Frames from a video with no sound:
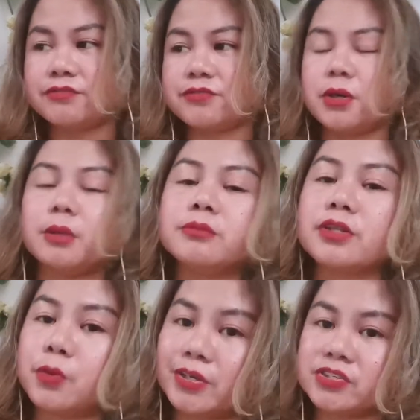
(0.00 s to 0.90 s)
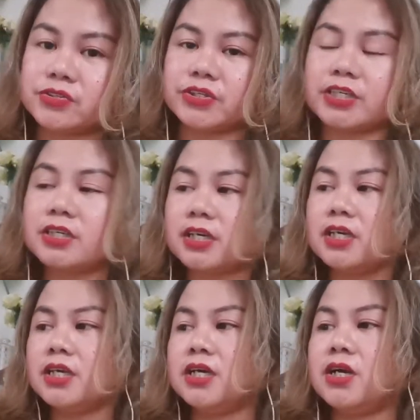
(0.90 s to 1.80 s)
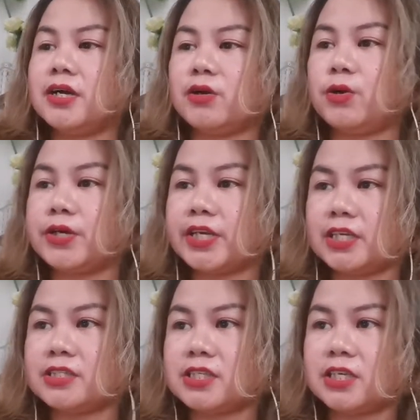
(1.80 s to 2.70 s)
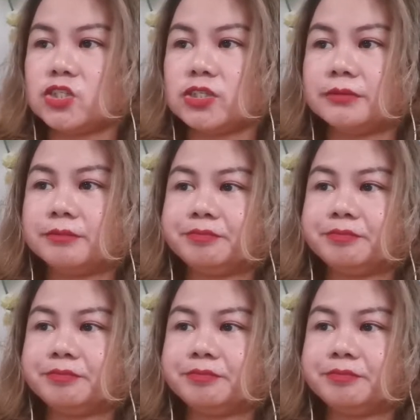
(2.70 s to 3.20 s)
from the Western orientation.